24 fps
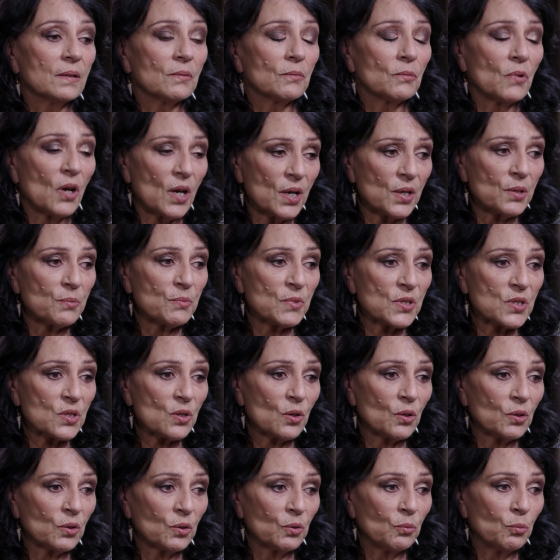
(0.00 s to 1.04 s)
writing was
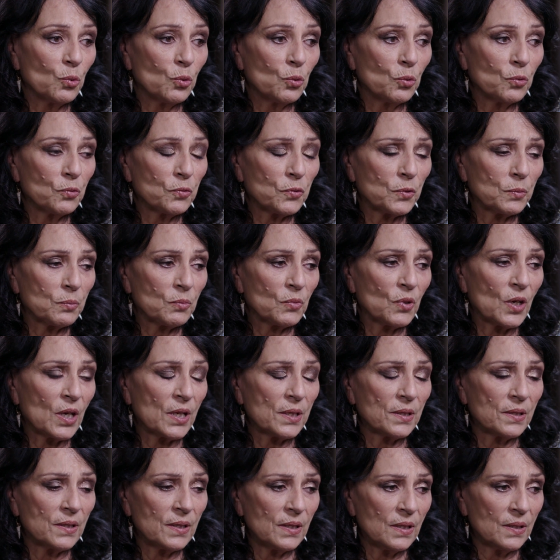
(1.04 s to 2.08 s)
on the wall from
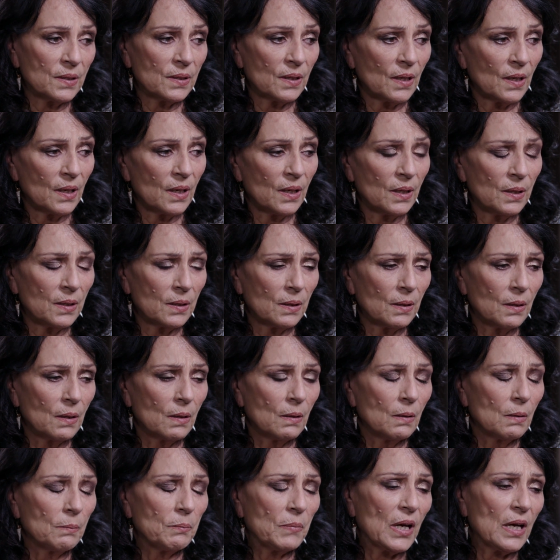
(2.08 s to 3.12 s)
right then, and
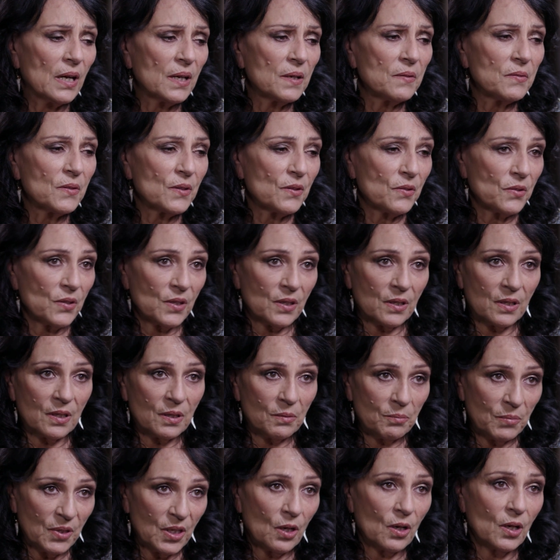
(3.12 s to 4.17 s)
part of the
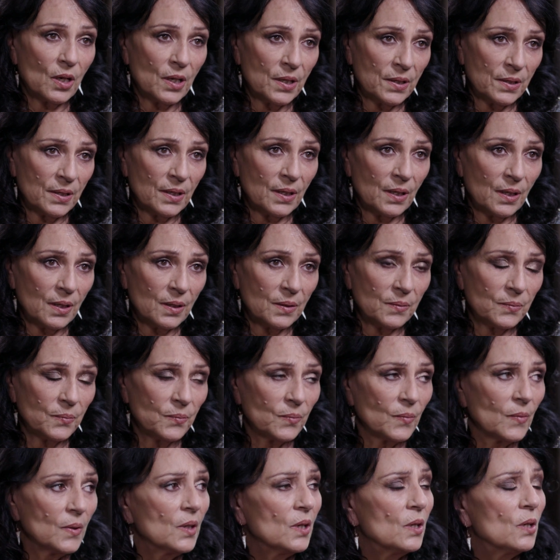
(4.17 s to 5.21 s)
thinking behind that
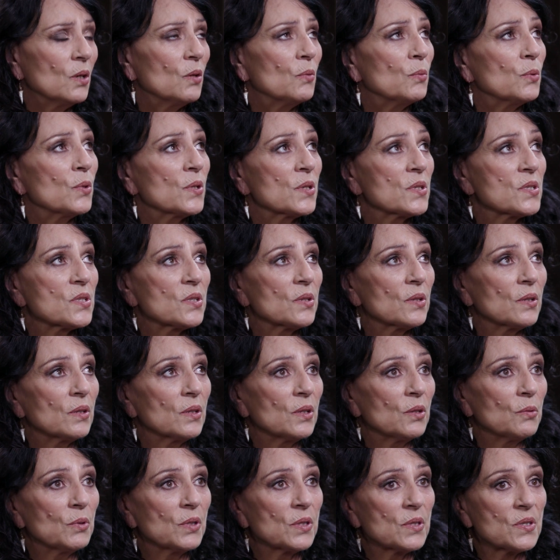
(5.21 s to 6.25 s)
was that
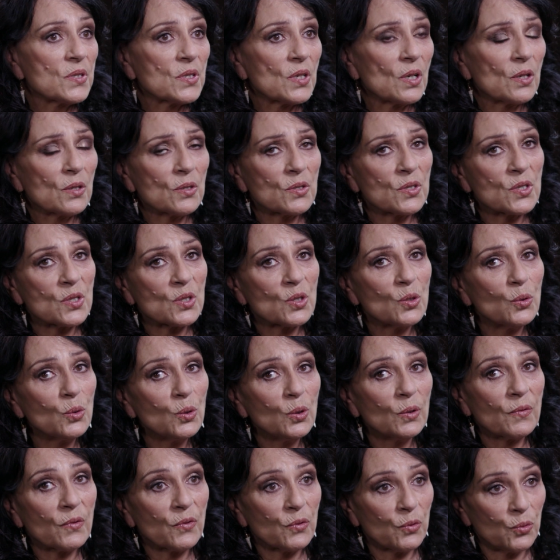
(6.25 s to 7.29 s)
there was a school
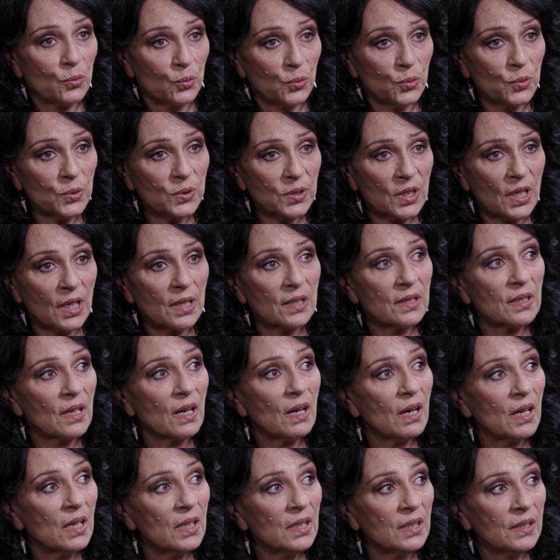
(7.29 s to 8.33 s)
of thought at the
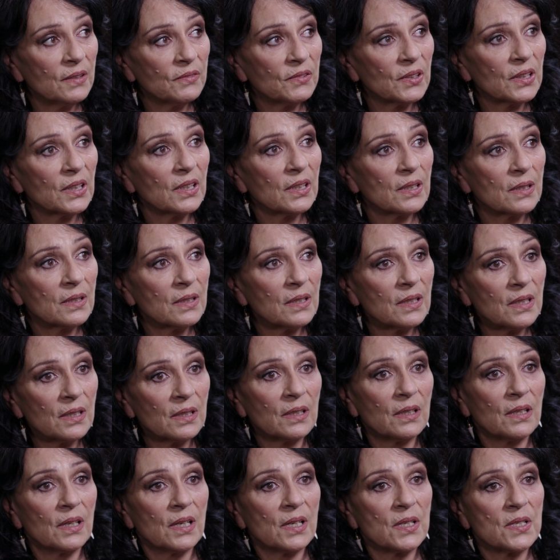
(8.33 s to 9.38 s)
high level in the
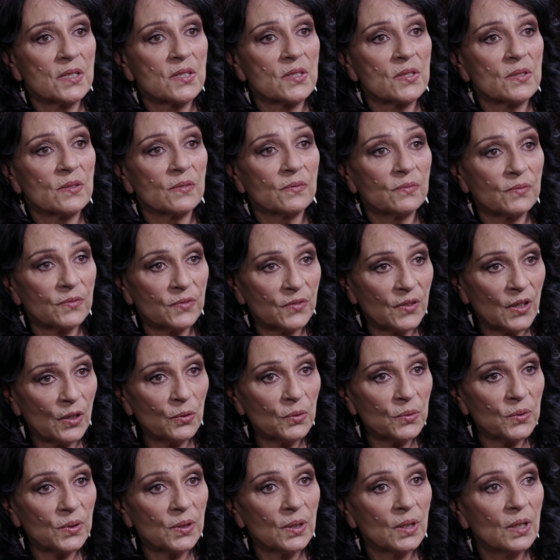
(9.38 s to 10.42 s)
Alliance that
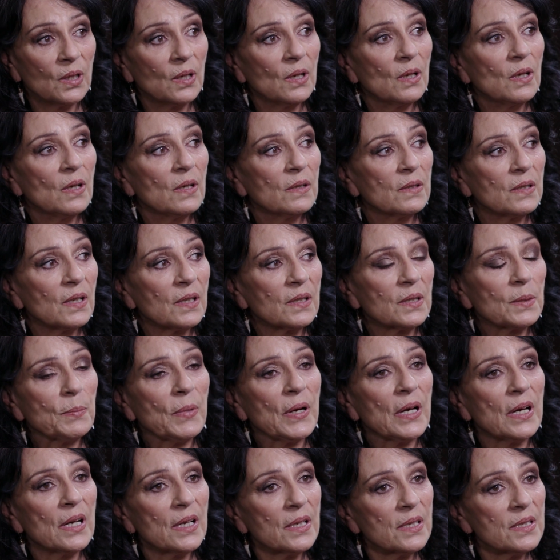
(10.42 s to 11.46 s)
felt that the
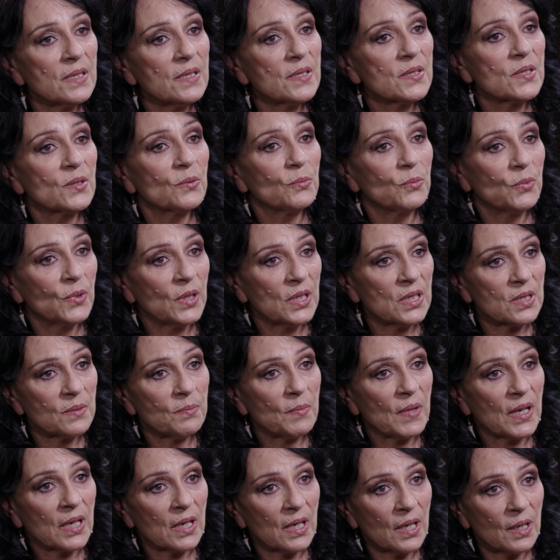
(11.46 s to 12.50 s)
parties that went to
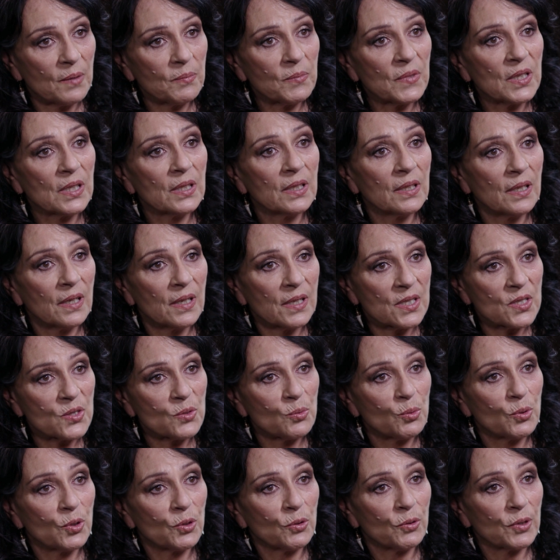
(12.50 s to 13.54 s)
make up the
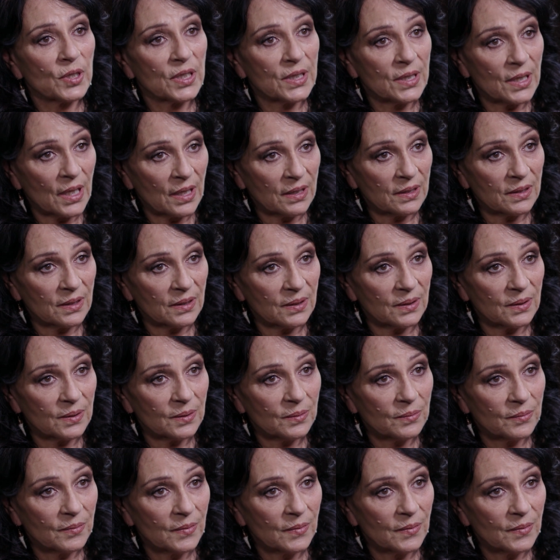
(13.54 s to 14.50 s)
Alliance were redundant,